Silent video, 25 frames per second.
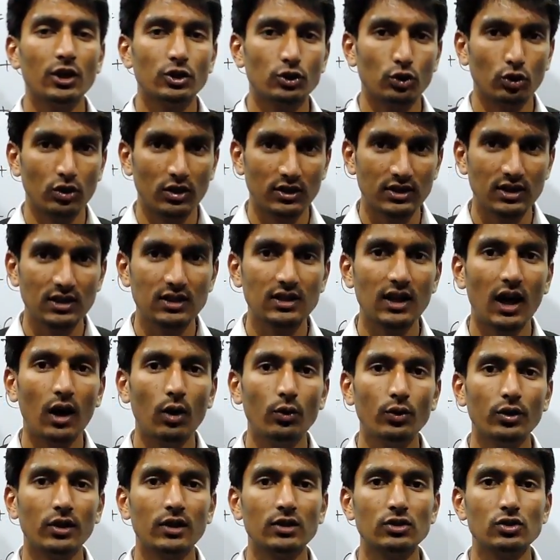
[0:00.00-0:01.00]
So this is
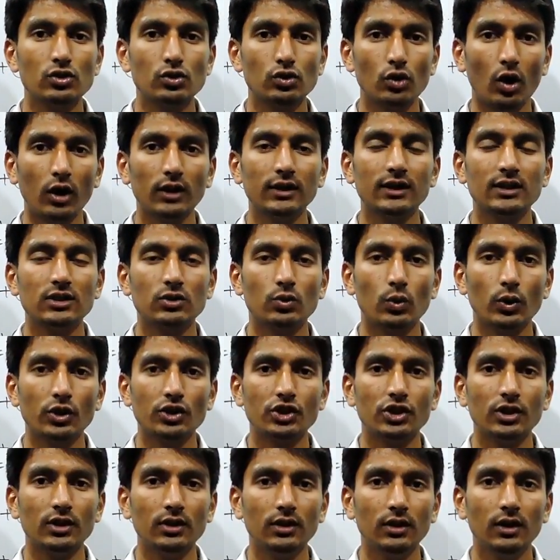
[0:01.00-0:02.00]
how we can solve this
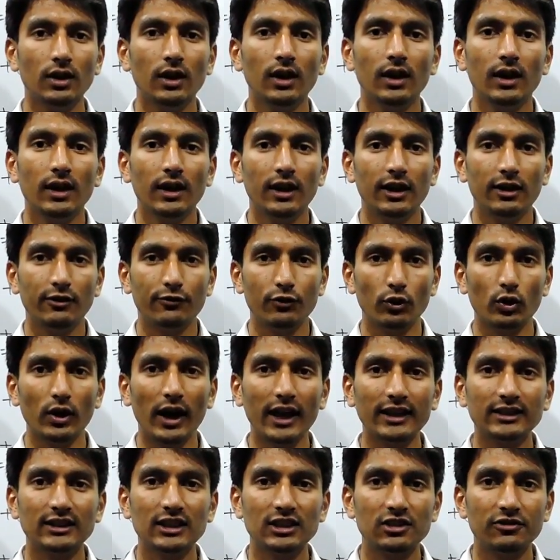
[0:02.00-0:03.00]
question. If you
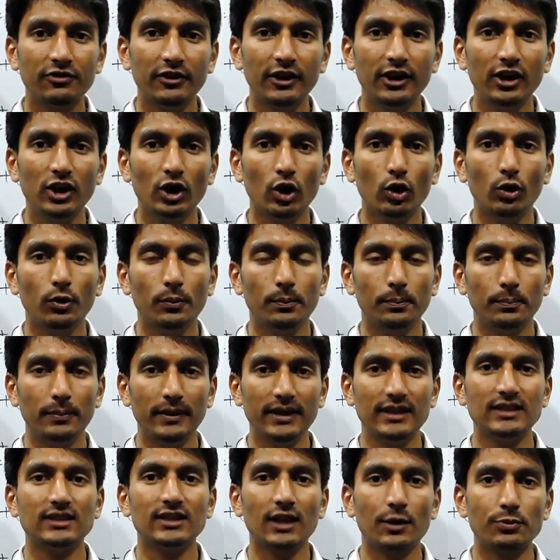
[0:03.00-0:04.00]
like this video,
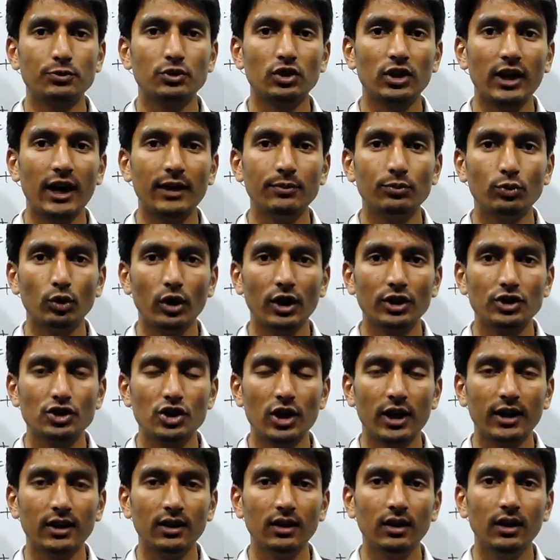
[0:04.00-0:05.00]
please subscribe to our
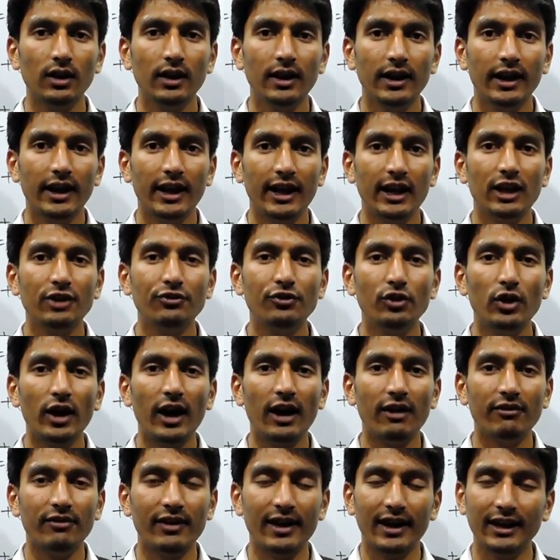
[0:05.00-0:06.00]
channel, and if you
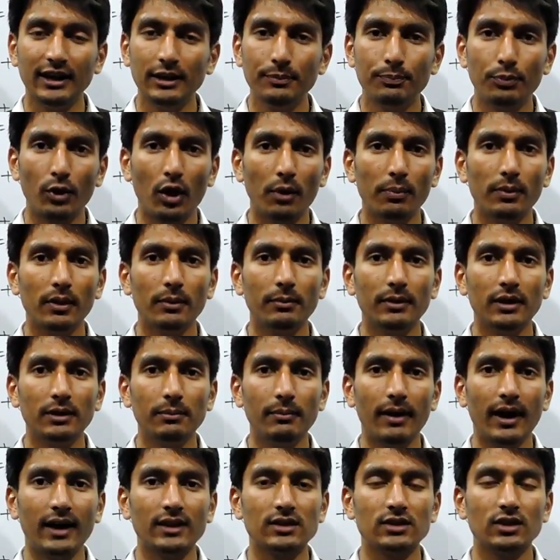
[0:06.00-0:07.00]
have any problem
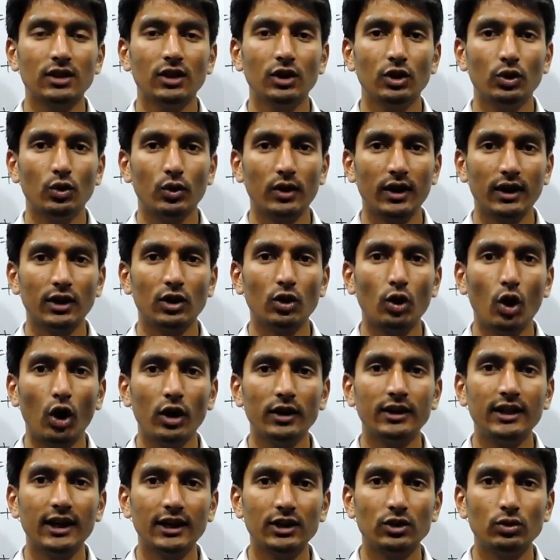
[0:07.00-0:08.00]
in maths, you can
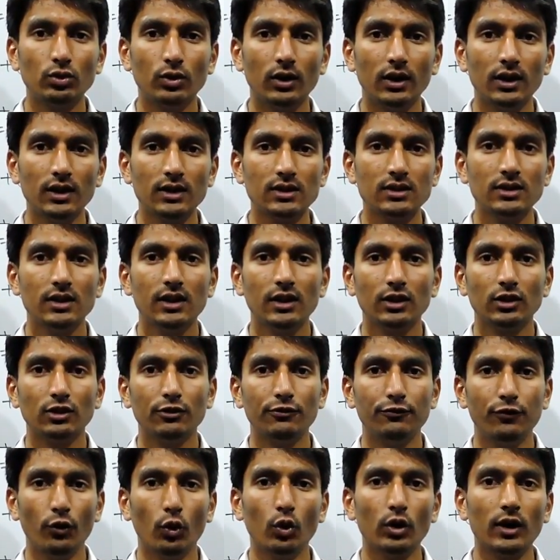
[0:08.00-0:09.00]
contact to us.
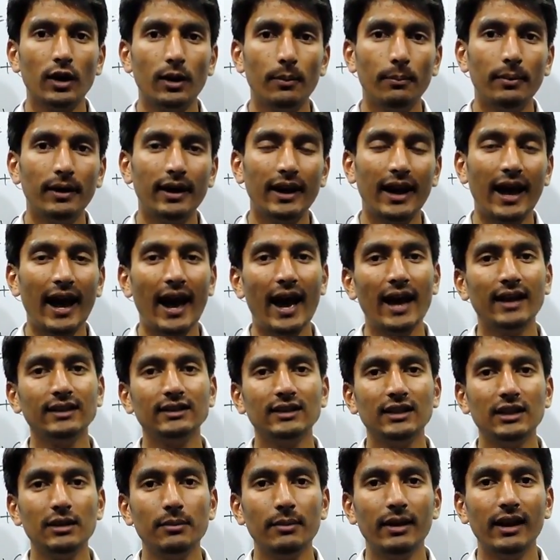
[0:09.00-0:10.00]
The phone number
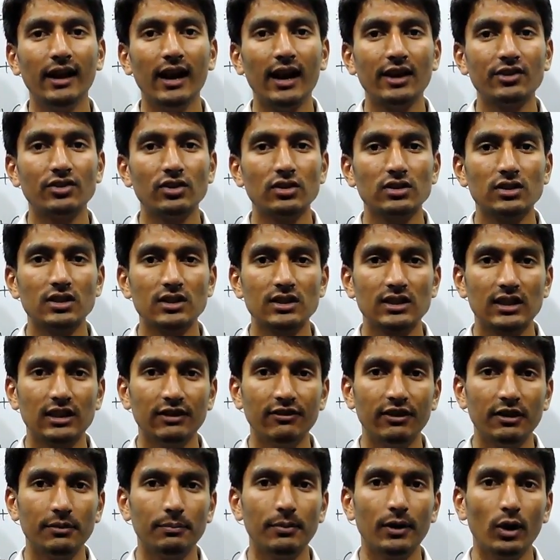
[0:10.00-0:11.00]
and the email address is
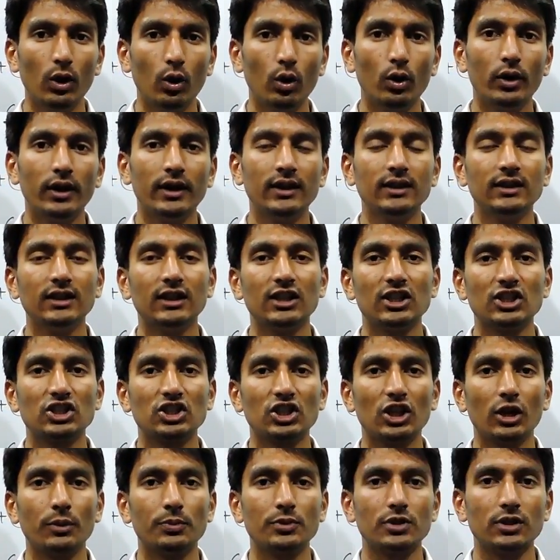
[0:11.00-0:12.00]
given below in the
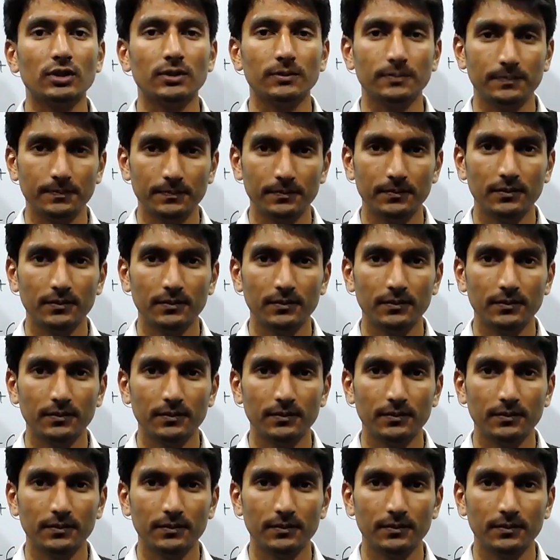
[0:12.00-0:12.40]
description.